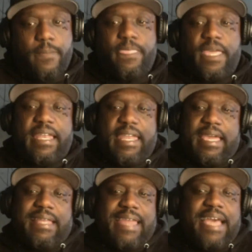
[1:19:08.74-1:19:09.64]

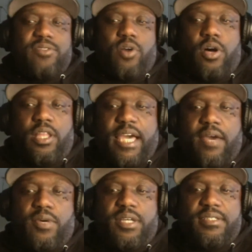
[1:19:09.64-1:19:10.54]
And that's all that
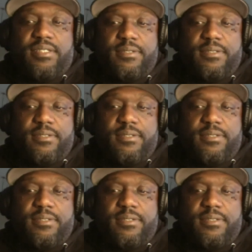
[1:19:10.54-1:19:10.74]
was.